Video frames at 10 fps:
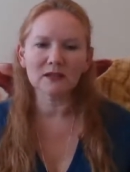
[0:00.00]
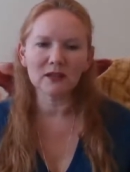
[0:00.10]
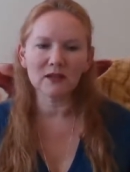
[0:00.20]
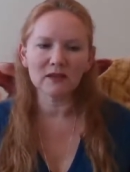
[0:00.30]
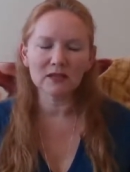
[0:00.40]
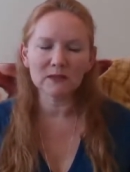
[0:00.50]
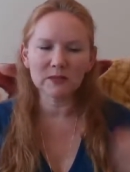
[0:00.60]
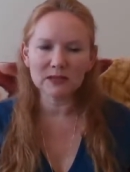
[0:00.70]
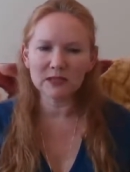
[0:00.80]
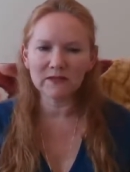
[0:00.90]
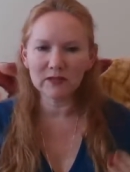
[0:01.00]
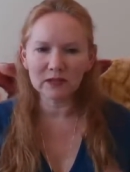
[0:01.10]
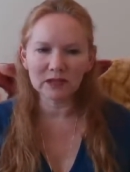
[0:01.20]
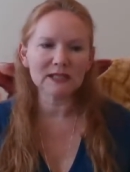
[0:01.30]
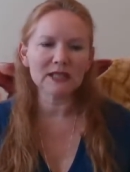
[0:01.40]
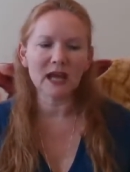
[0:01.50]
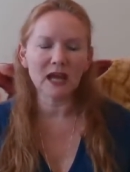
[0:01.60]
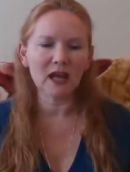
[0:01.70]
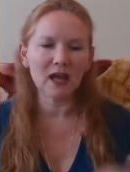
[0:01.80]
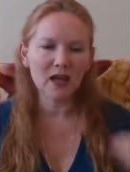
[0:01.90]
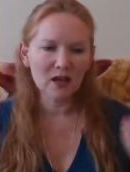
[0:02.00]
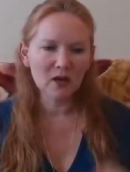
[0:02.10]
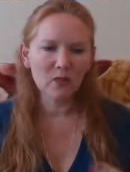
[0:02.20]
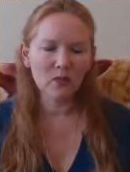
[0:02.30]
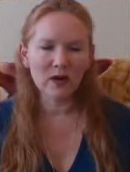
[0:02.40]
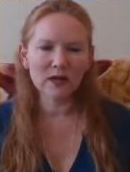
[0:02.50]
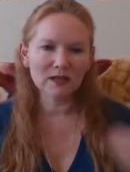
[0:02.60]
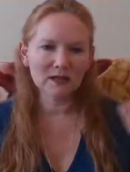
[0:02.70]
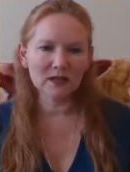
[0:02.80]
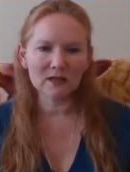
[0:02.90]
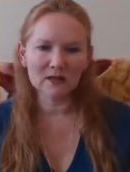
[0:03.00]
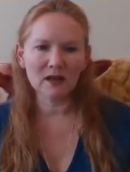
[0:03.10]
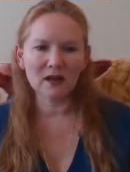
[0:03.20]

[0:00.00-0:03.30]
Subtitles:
Like you have to specifically say, what is it,